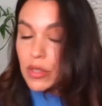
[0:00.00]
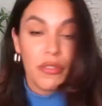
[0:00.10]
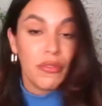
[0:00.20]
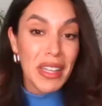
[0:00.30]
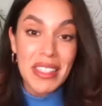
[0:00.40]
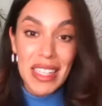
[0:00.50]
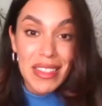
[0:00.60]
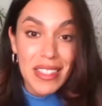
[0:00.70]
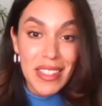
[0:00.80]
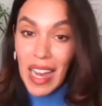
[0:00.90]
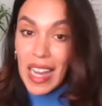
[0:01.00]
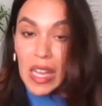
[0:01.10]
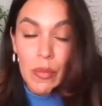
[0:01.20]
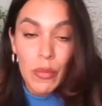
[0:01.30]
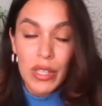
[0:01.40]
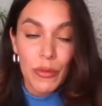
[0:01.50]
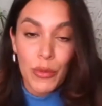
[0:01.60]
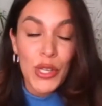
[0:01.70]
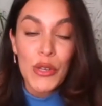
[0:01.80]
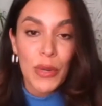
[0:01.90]
the funding, the time? What
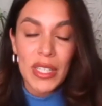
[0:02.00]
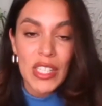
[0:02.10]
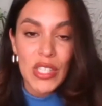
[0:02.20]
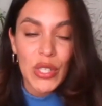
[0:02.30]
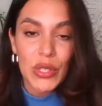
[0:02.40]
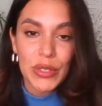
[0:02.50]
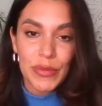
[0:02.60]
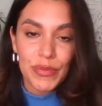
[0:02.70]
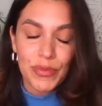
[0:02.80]
do you run into?